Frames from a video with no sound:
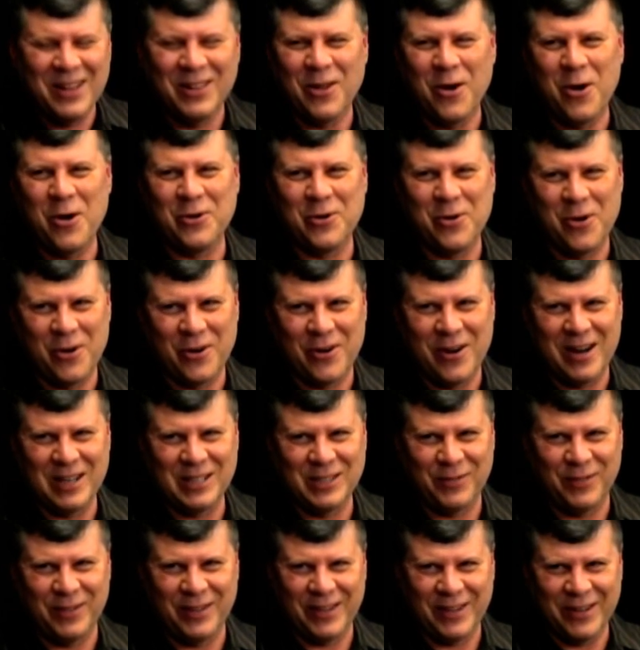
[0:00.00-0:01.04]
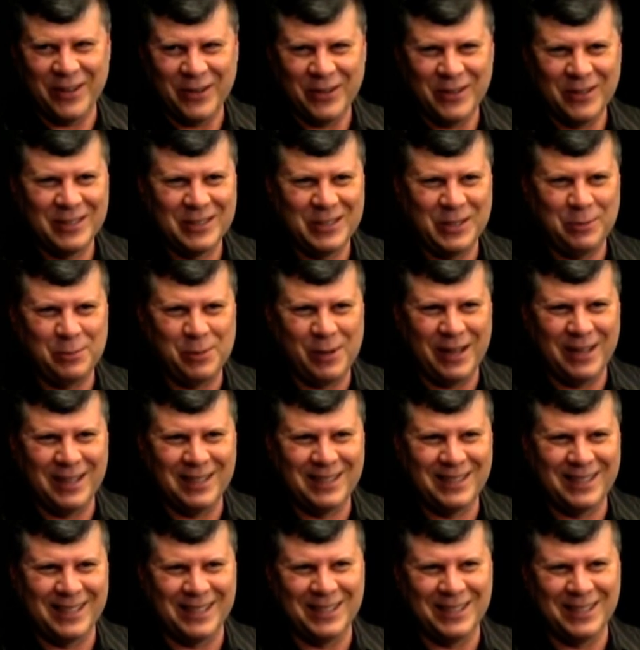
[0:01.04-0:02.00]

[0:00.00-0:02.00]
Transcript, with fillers: Law and Order SVU. She Sister plays Peg.